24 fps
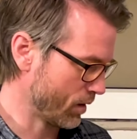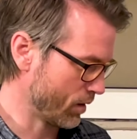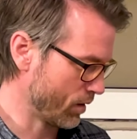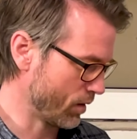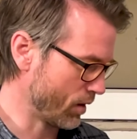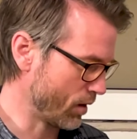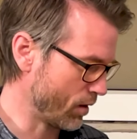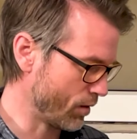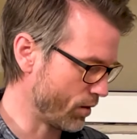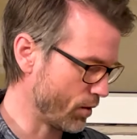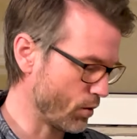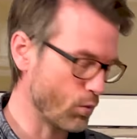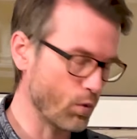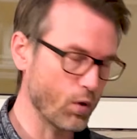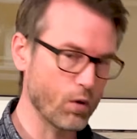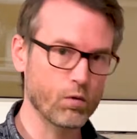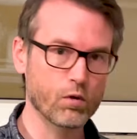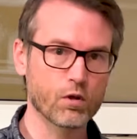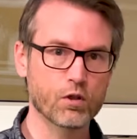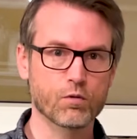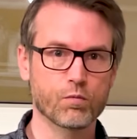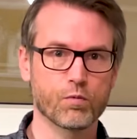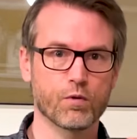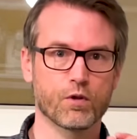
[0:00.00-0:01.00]
the
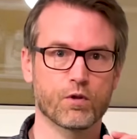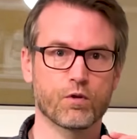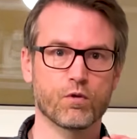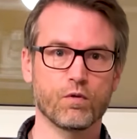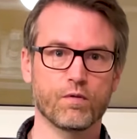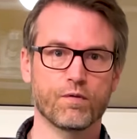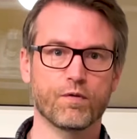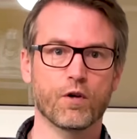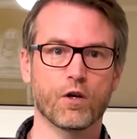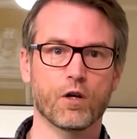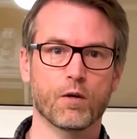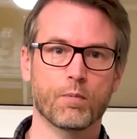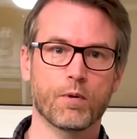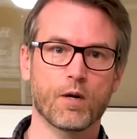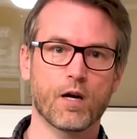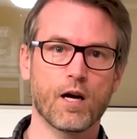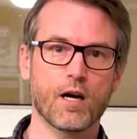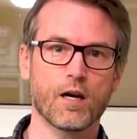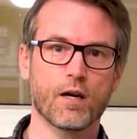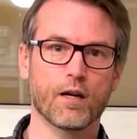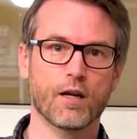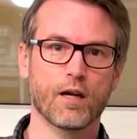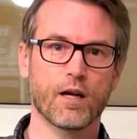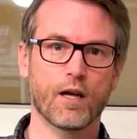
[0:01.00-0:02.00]
rollers were too far
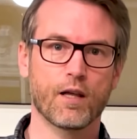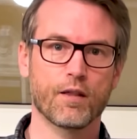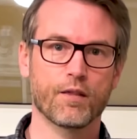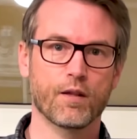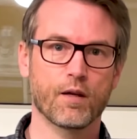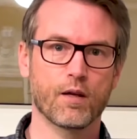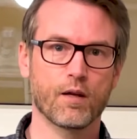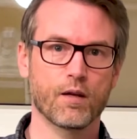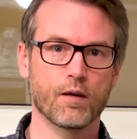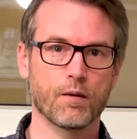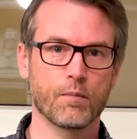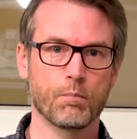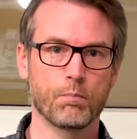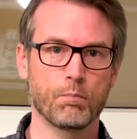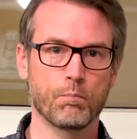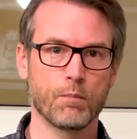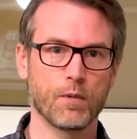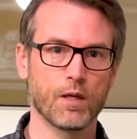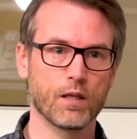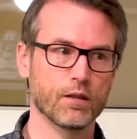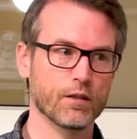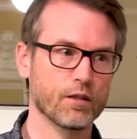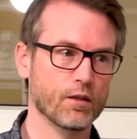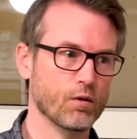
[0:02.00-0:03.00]
apart and they
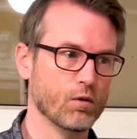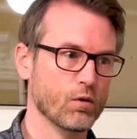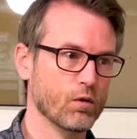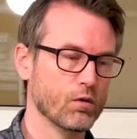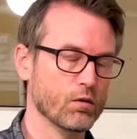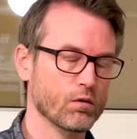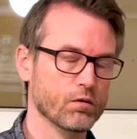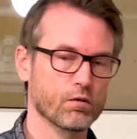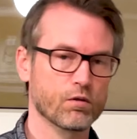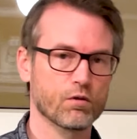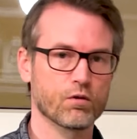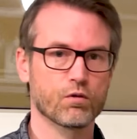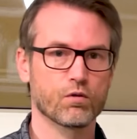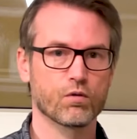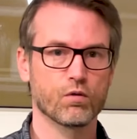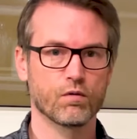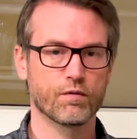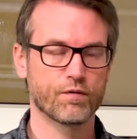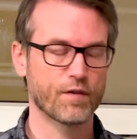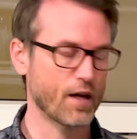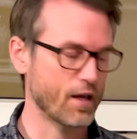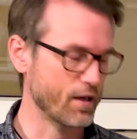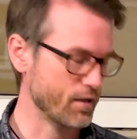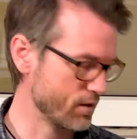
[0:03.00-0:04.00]
milled it all too
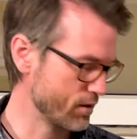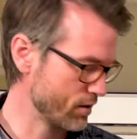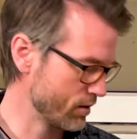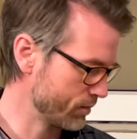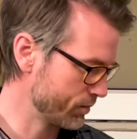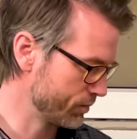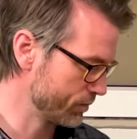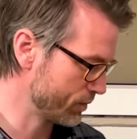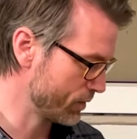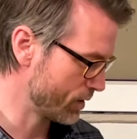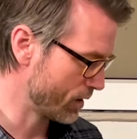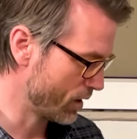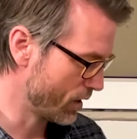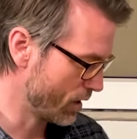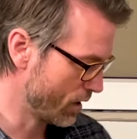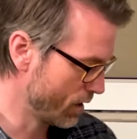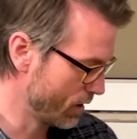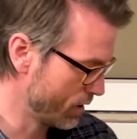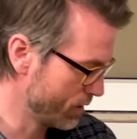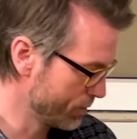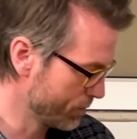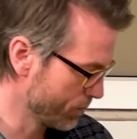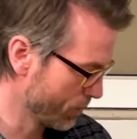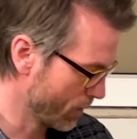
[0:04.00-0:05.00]
fast.
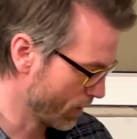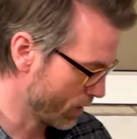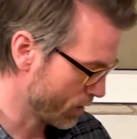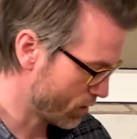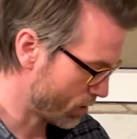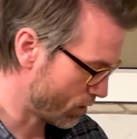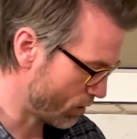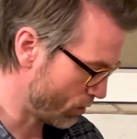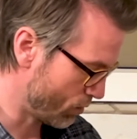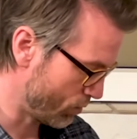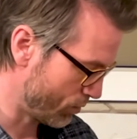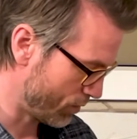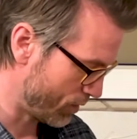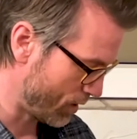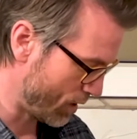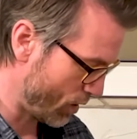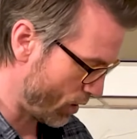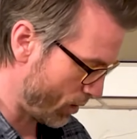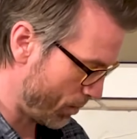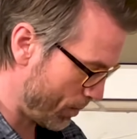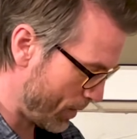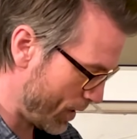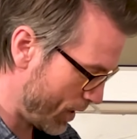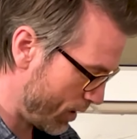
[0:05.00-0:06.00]
So there
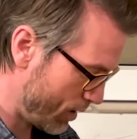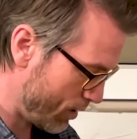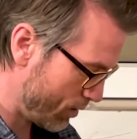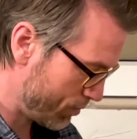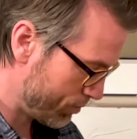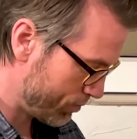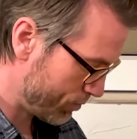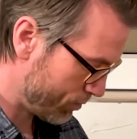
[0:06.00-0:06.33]
are many